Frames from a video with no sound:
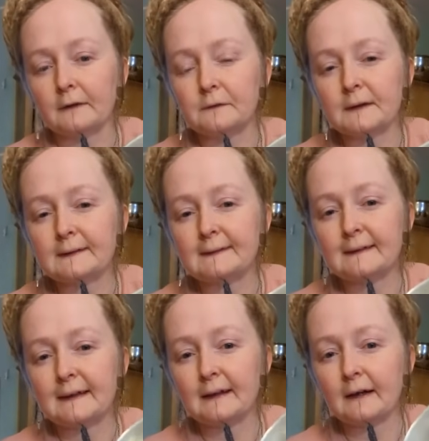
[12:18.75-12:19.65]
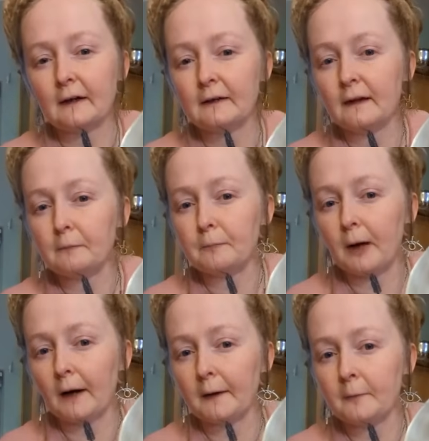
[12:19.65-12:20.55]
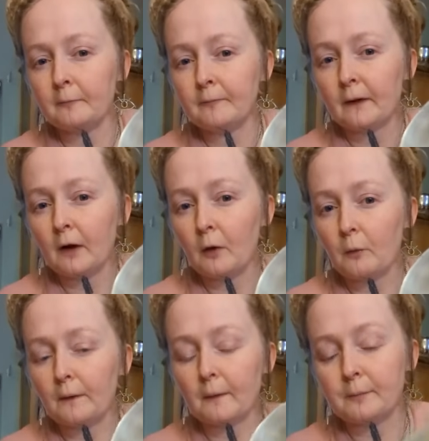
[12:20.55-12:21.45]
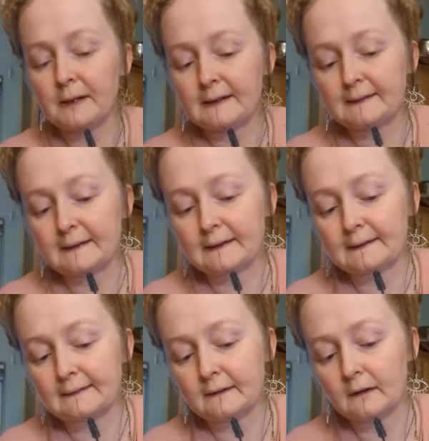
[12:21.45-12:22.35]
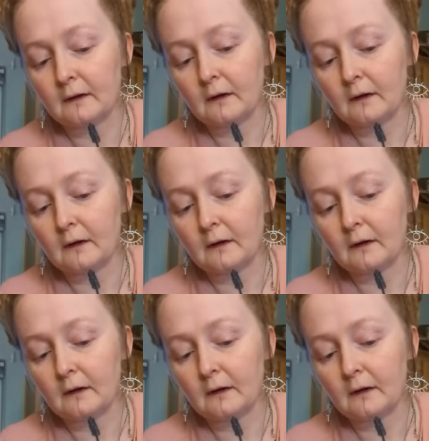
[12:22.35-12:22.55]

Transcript: Because you can see there on the bottom where the pieces